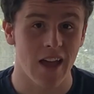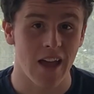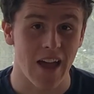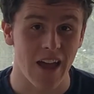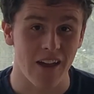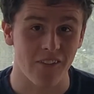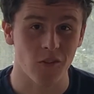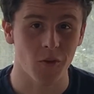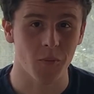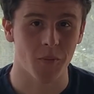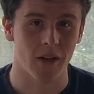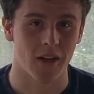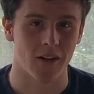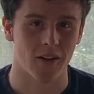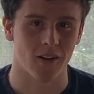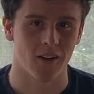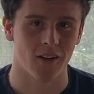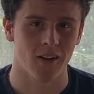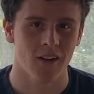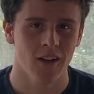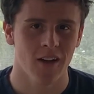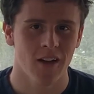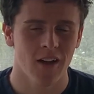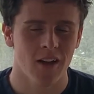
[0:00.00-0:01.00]
Ever
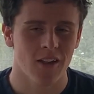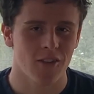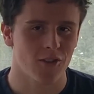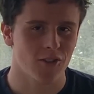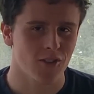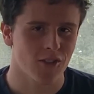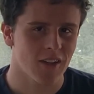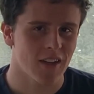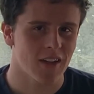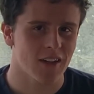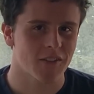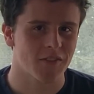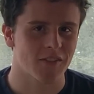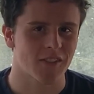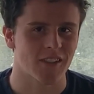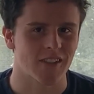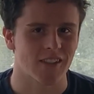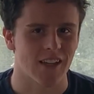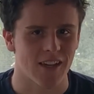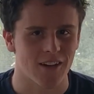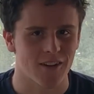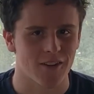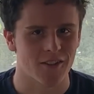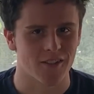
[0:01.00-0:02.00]
better, there's a lot of
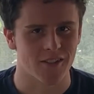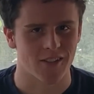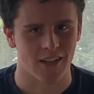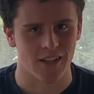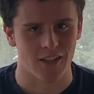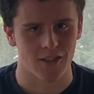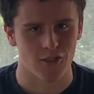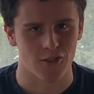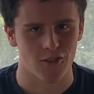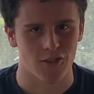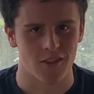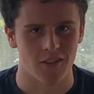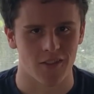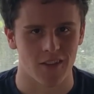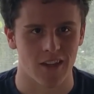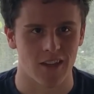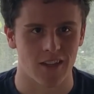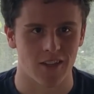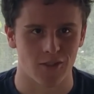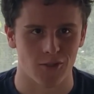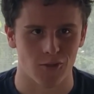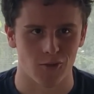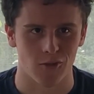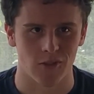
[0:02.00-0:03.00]
standardization in the
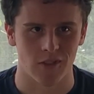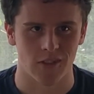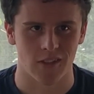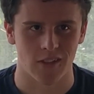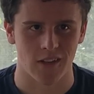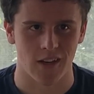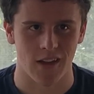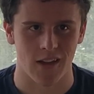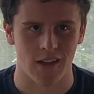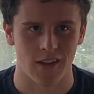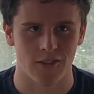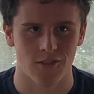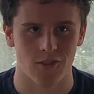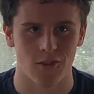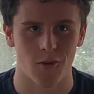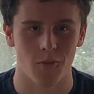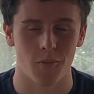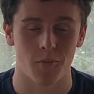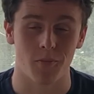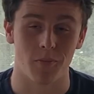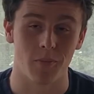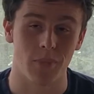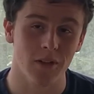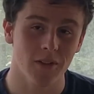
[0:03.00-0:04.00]
industry today,
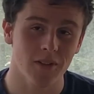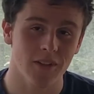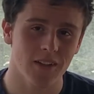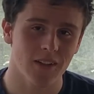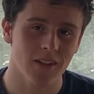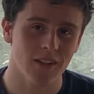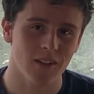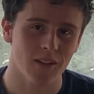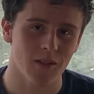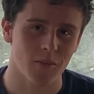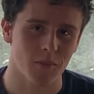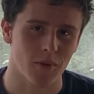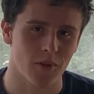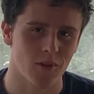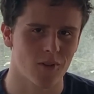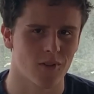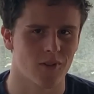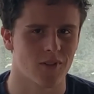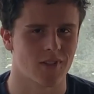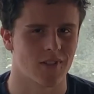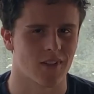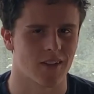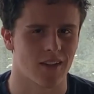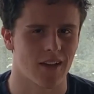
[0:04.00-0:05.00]
so building a
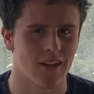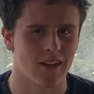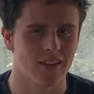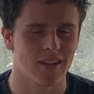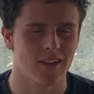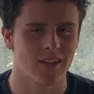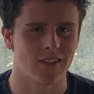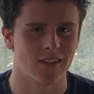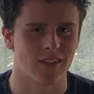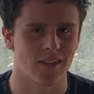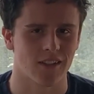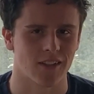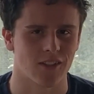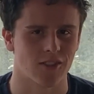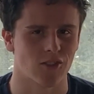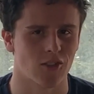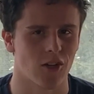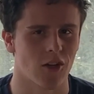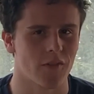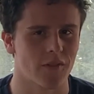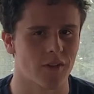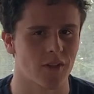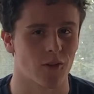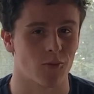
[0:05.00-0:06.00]
computer is a lot less like
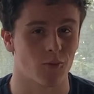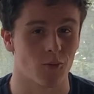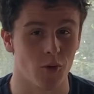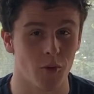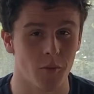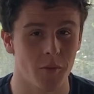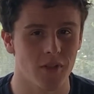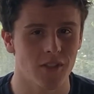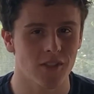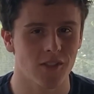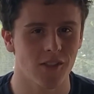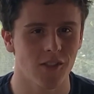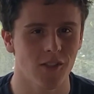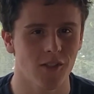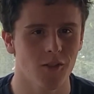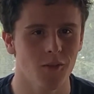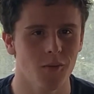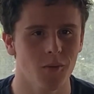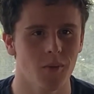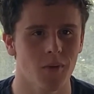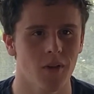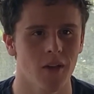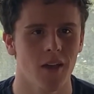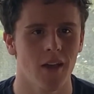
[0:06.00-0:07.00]
solving a Rubik's
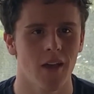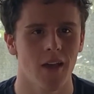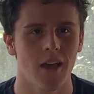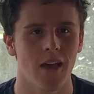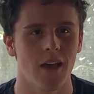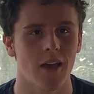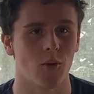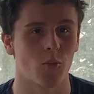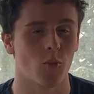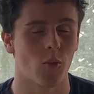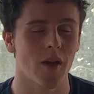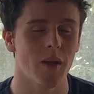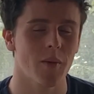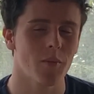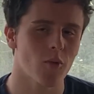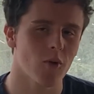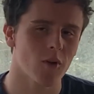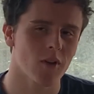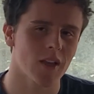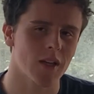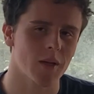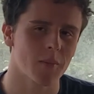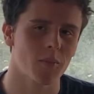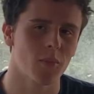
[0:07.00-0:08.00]
Cube and way
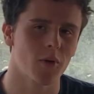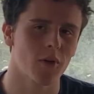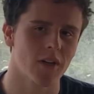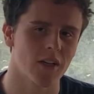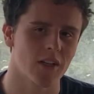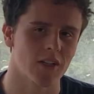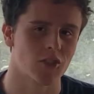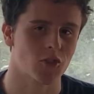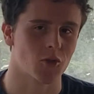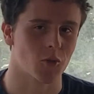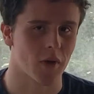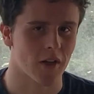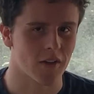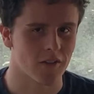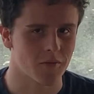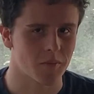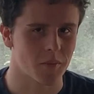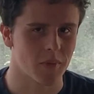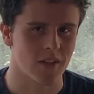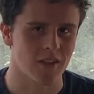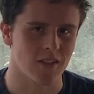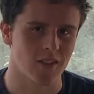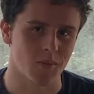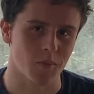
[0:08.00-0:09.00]
more like putting a
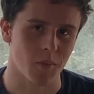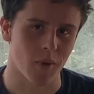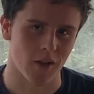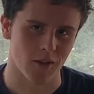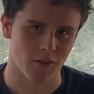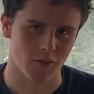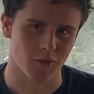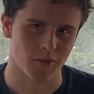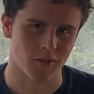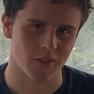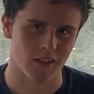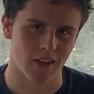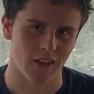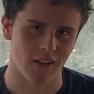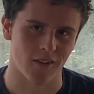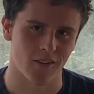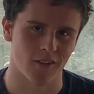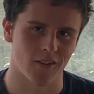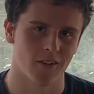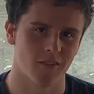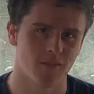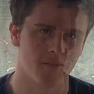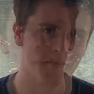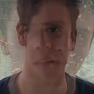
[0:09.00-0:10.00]
12-piece puzzle
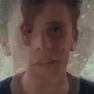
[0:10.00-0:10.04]
together.